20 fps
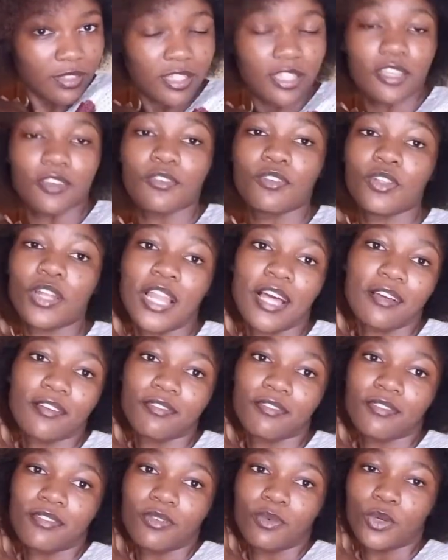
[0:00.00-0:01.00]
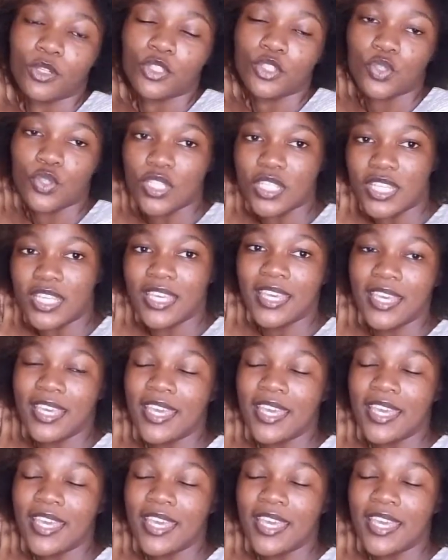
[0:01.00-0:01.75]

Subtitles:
if you love what you see,